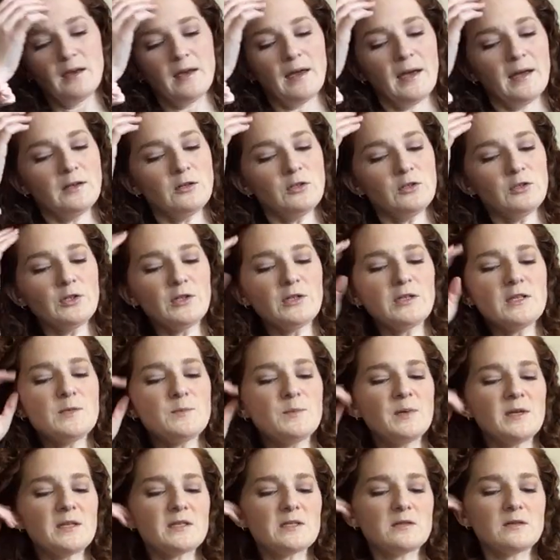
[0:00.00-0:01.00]
Ender took his
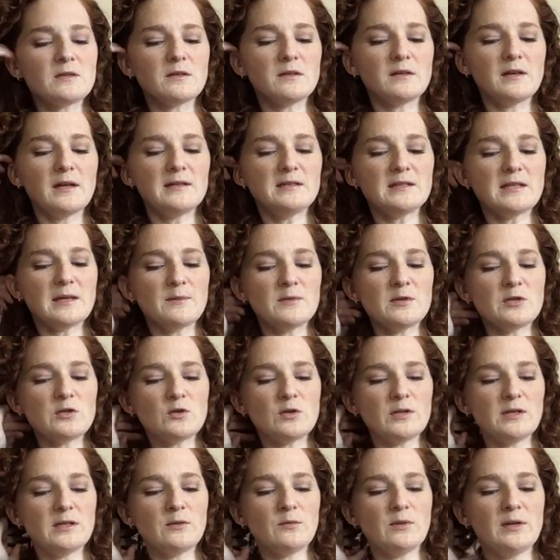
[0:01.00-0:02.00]
pistol and
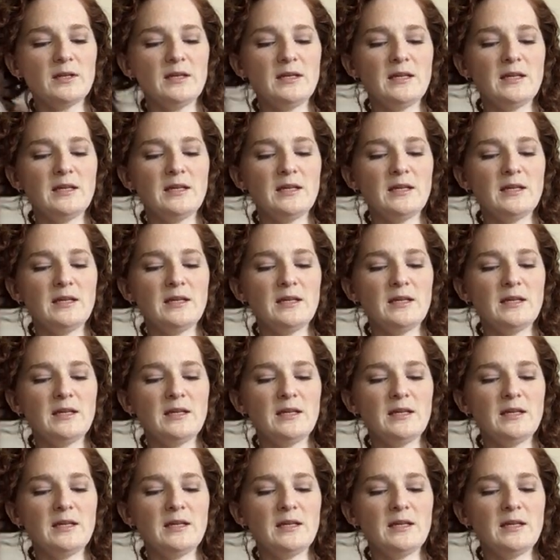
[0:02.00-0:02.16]
demonstrated what